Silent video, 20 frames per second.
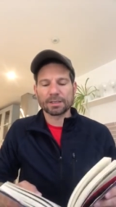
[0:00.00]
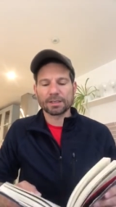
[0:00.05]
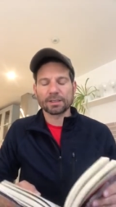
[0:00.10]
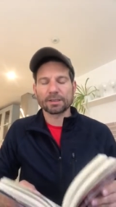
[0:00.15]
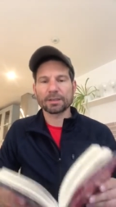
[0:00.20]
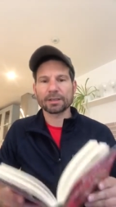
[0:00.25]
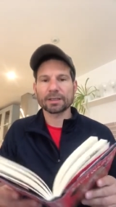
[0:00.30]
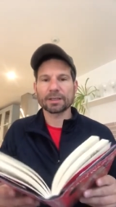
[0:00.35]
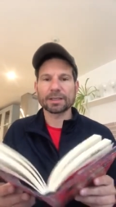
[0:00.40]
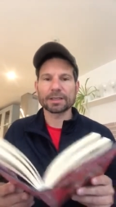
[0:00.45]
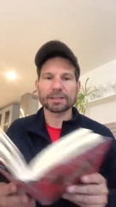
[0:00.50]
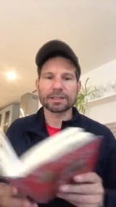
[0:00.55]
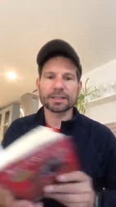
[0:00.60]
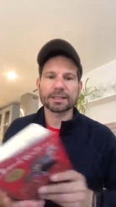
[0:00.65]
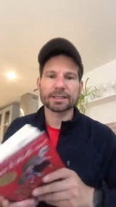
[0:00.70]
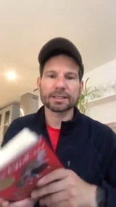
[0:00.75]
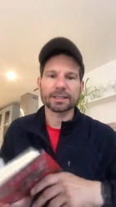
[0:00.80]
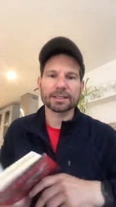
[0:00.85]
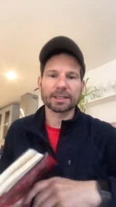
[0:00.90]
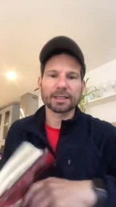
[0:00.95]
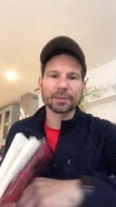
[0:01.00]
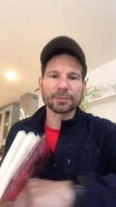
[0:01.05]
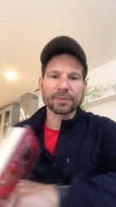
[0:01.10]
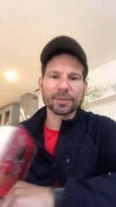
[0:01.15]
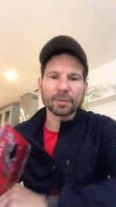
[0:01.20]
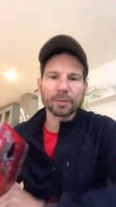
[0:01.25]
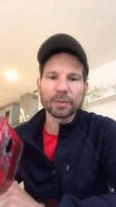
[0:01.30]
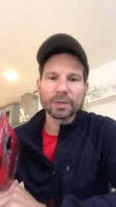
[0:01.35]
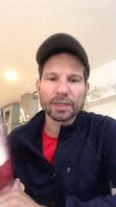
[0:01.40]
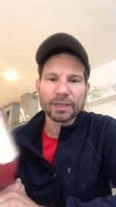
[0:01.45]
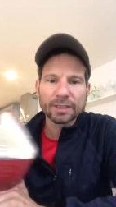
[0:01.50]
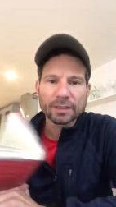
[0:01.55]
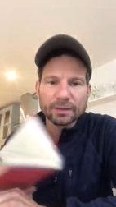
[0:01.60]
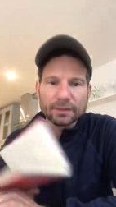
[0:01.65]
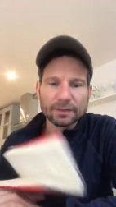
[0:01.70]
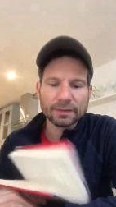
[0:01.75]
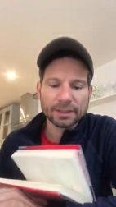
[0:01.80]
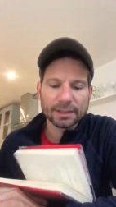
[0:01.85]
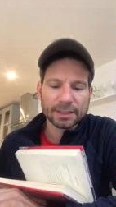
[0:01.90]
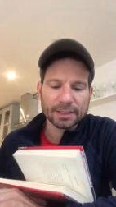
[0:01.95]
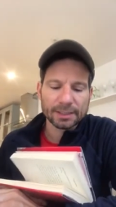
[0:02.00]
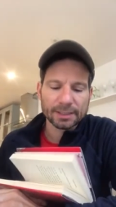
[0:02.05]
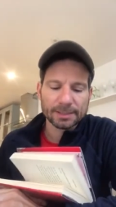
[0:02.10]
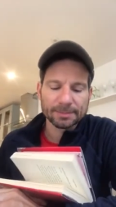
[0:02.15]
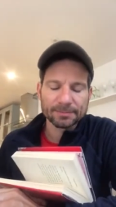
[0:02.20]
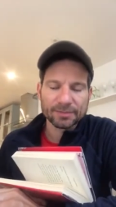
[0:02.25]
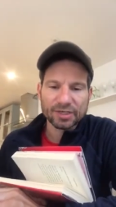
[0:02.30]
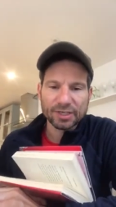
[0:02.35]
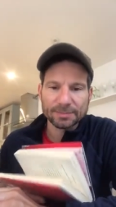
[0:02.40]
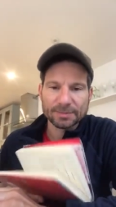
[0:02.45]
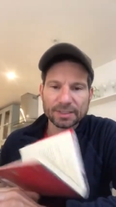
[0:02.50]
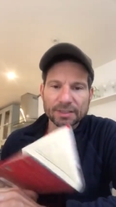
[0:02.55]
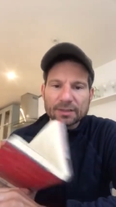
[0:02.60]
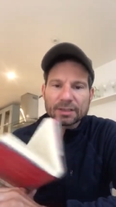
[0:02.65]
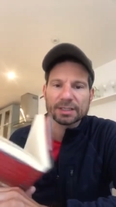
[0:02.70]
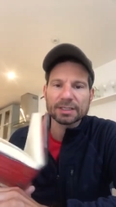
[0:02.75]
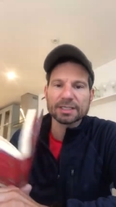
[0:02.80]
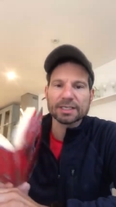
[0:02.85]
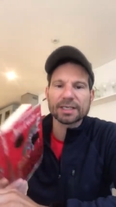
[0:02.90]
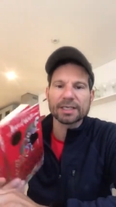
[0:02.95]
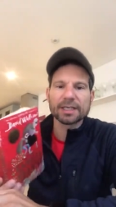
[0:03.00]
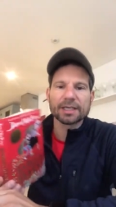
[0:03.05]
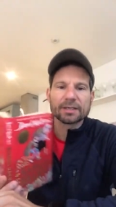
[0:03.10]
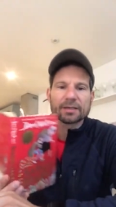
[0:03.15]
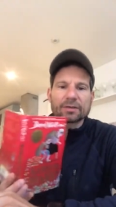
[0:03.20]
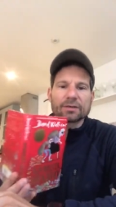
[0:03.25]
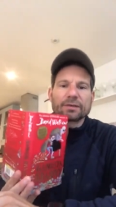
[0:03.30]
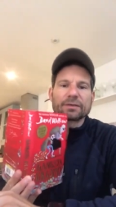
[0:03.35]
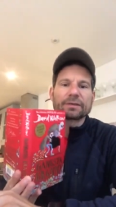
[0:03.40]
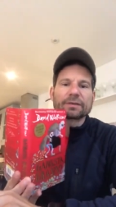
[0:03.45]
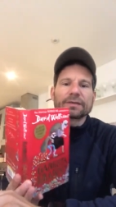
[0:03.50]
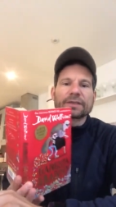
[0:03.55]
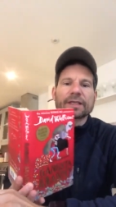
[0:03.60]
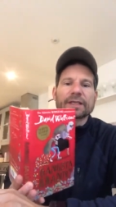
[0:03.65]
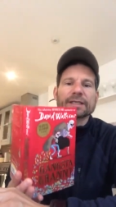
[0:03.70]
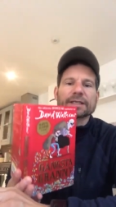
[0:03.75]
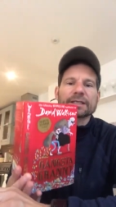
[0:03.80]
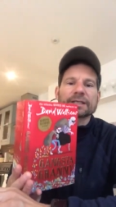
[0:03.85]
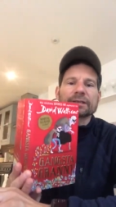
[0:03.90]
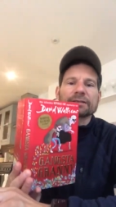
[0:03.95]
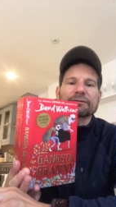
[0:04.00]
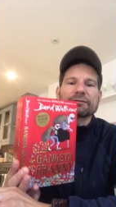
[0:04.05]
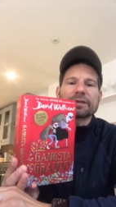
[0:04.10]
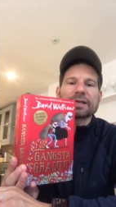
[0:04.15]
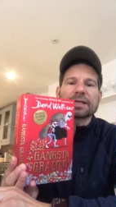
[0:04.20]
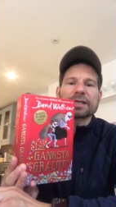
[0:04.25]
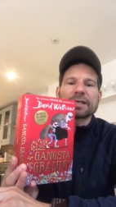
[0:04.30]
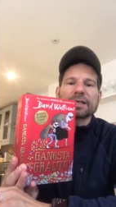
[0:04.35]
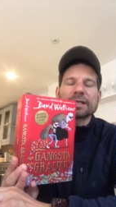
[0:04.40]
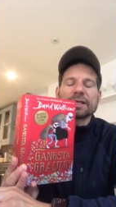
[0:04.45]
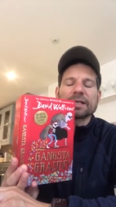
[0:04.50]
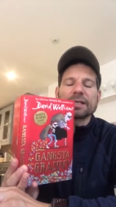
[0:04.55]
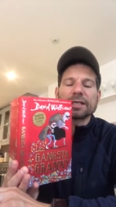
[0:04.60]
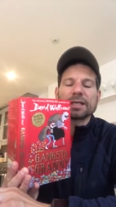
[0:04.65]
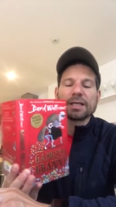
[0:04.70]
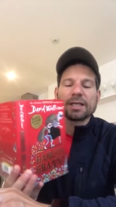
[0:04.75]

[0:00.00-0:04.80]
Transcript: Hi guys, hope you're well. Chapter 19 of Gangsta Granny.